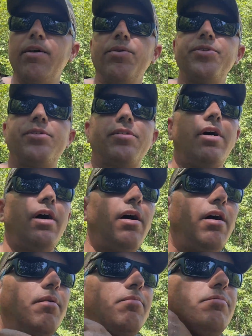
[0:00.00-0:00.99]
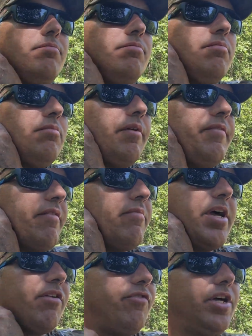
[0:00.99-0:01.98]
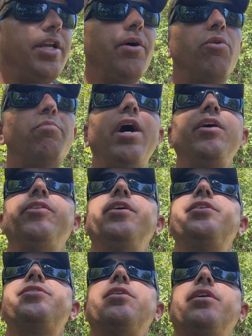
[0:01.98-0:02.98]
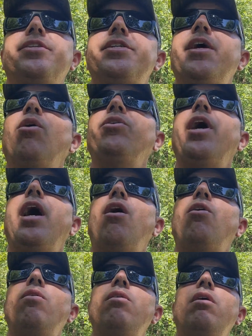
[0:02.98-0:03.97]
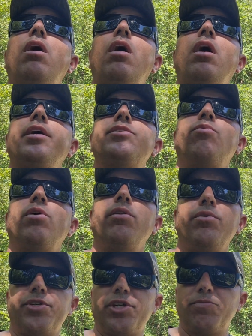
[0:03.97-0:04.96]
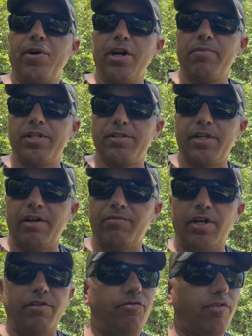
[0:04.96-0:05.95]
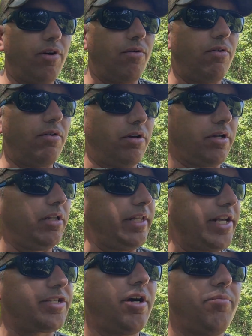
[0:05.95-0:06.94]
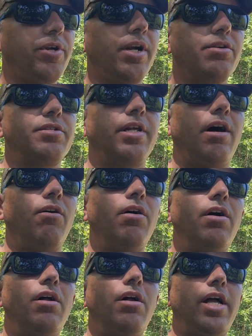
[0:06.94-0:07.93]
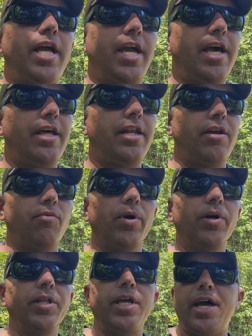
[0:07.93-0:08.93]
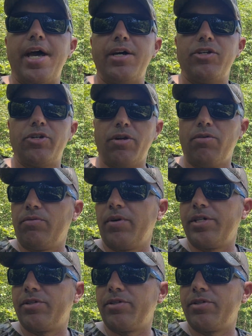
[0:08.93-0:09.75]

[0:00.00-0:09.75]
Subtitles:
I've never made a video about this until now. It's one of those experiments that I've done for a last couple years now, and it really has shown results.